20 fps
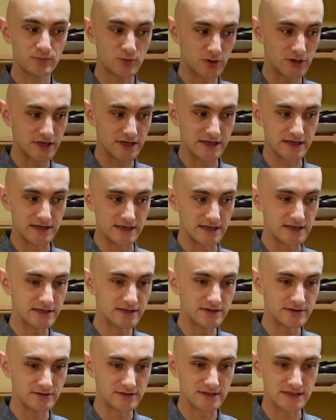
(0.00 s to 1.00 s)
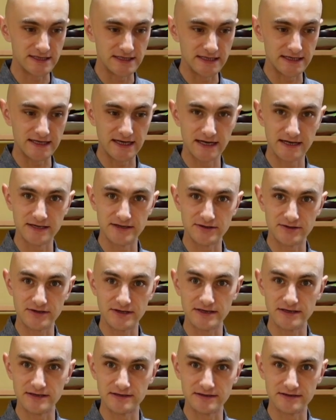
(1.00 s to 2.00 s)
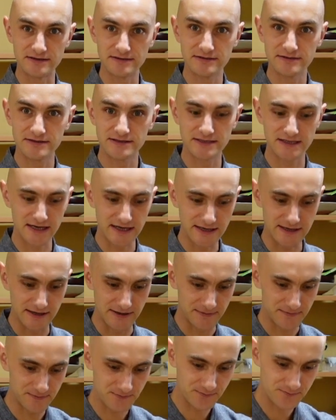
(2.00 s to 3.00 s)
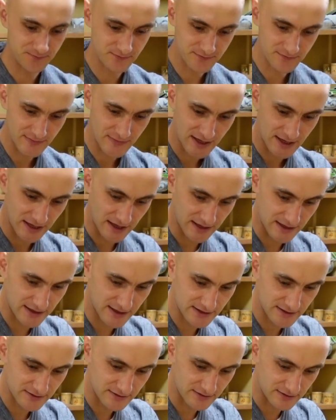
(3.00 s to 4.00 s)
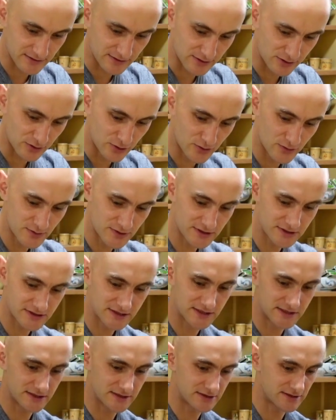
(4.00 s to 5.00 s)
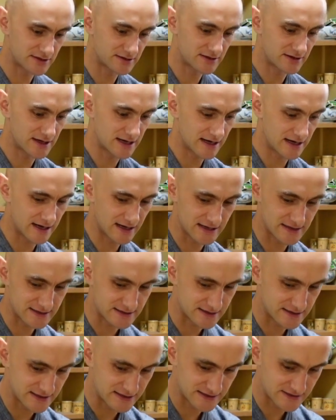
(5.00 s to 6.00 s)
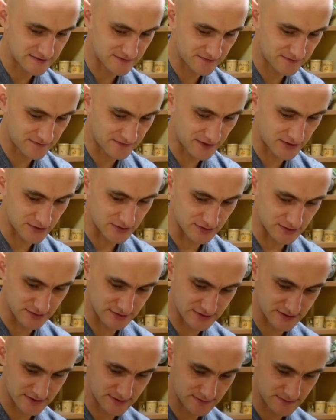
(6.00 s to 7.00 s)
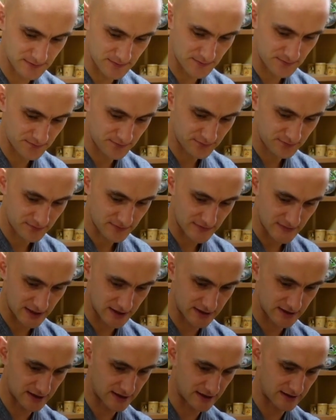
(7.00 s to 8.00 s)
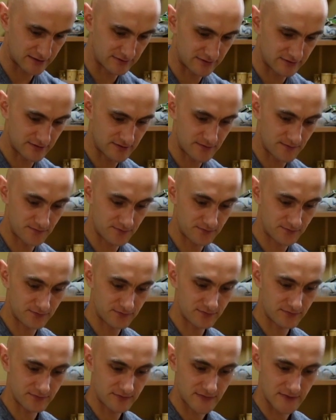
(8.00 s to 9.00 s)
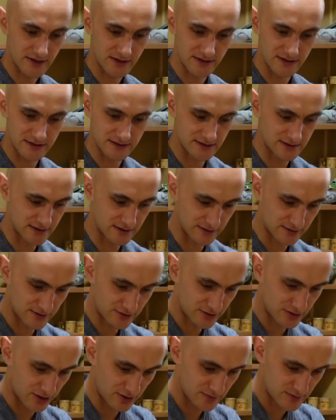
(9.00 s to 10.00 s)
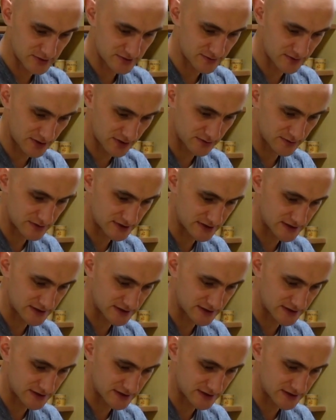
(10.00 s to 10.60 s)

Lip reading: putting it into the tea caddy or in the chaide. And then the lower tier has these funnels. I have this little cup as well, which